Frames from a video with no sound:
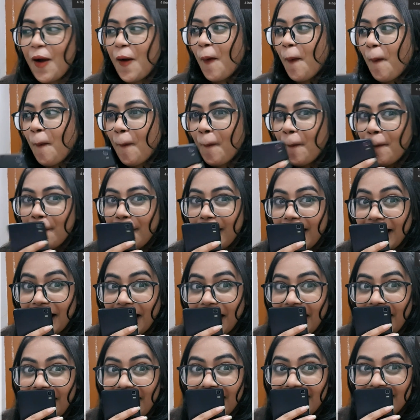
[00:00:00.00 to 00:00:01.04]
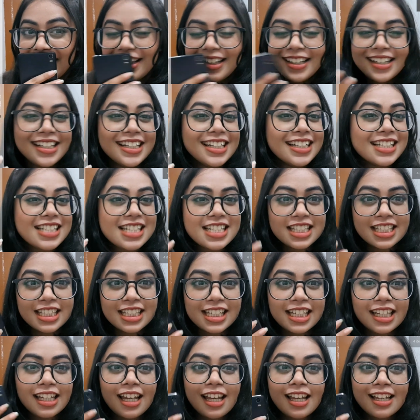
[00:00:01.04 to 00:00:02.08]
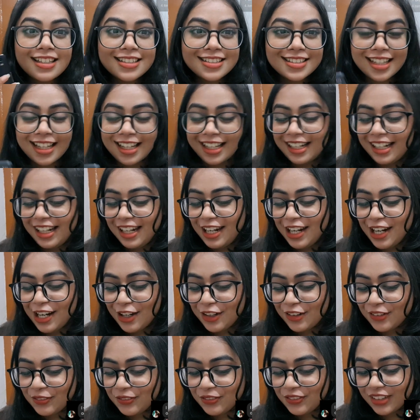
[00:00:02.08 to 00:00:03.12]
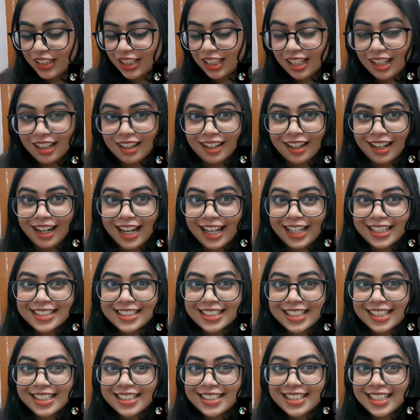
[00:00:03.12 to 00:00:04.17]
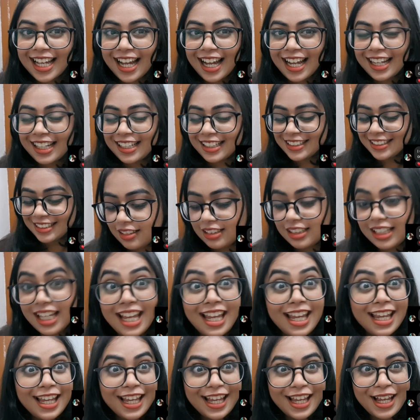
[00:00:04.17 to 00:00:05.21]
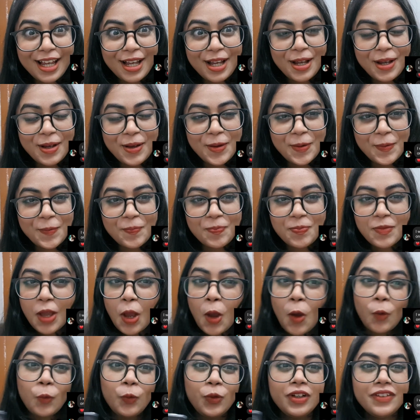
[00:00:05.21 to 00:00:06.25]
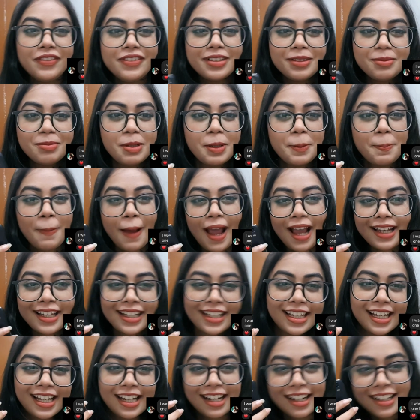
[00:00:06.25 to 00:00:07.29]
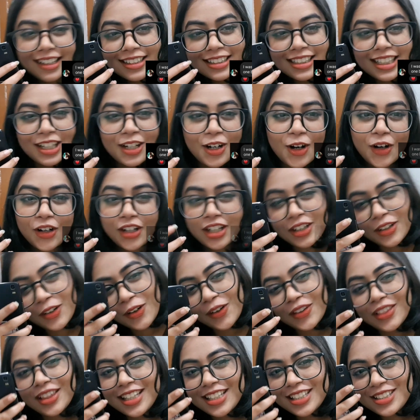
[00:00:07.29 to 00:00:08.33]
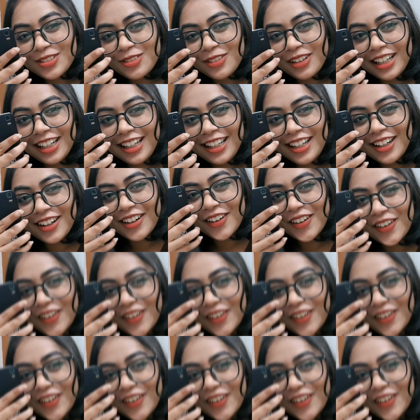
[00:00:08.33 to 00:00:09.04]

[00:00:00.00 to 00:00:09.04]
Oh my god. She is in love with our X L size. Damn! We will be packing another order on this video.